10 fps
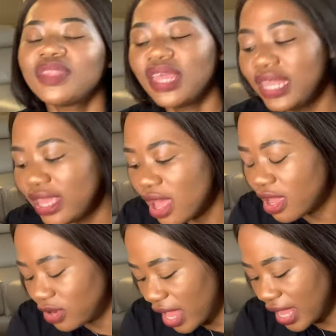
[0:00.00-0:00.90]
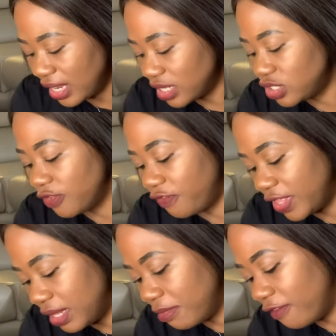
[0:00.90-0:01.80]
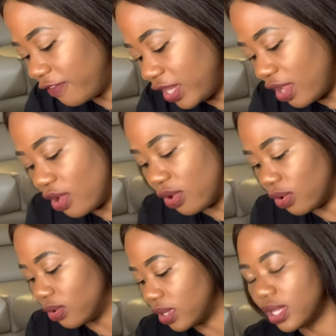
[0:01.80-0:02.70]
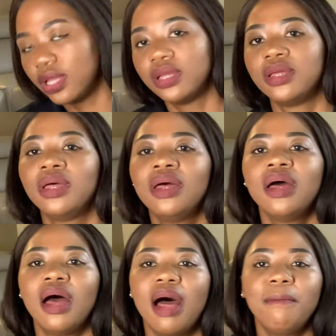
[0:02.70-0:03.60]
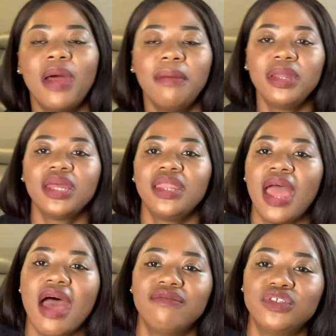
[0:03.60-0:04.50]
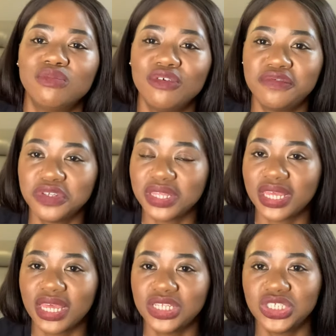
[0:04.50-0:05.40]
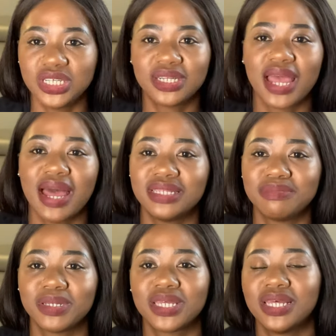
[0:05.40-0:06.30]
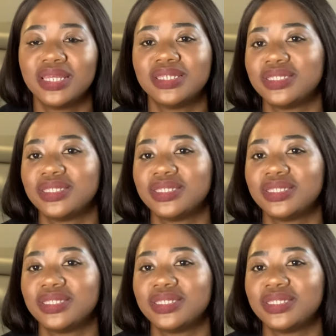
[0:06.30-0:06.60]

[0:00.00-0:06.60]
Leon, I need to film a video. I'm probably going to have to move to the kitchen, guys, because...